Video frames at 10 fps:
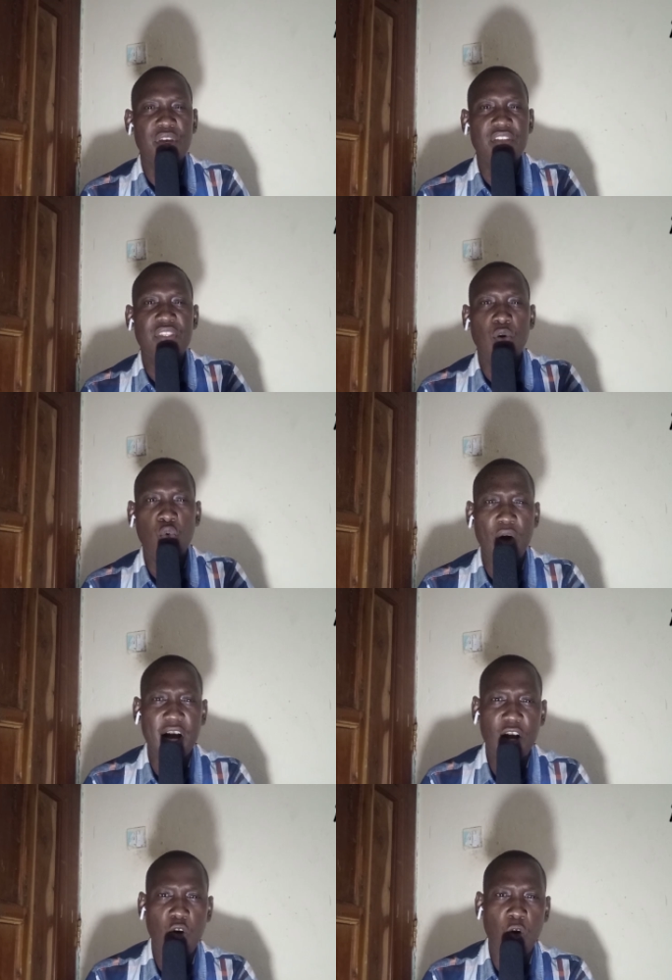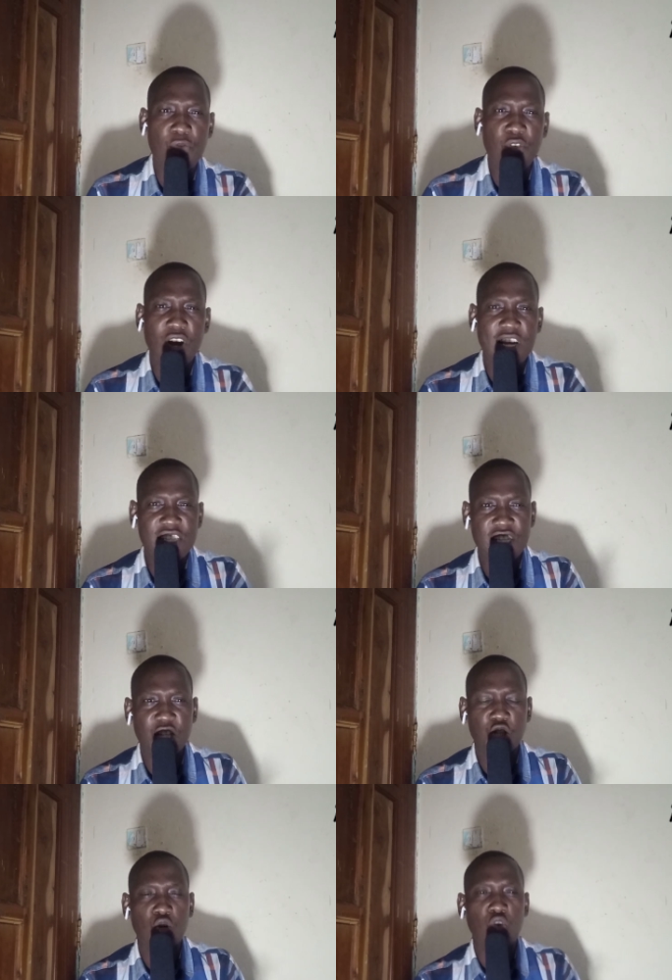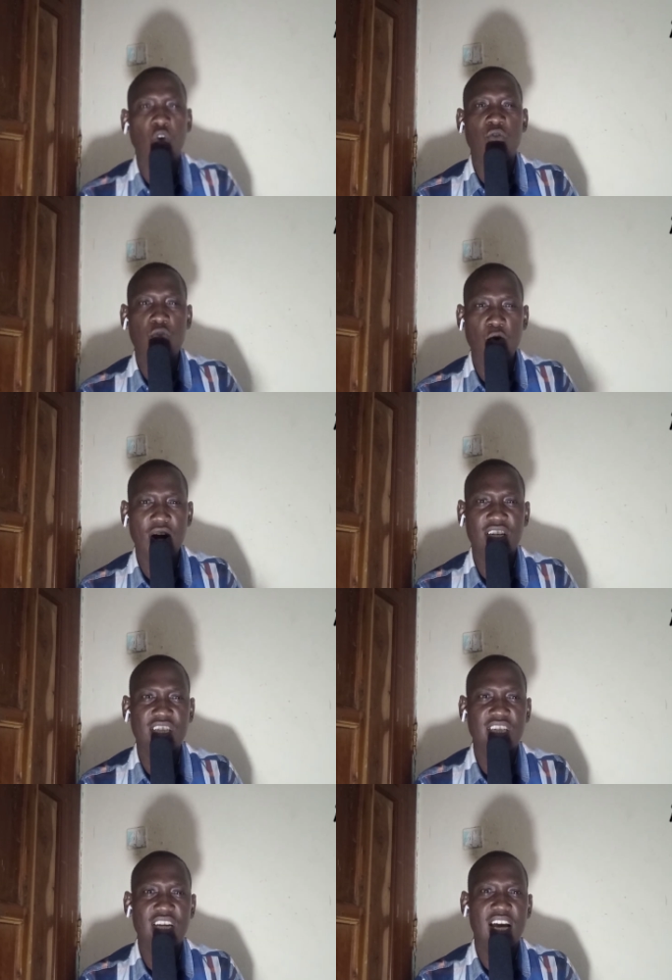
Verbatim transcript: in the wake of realization of what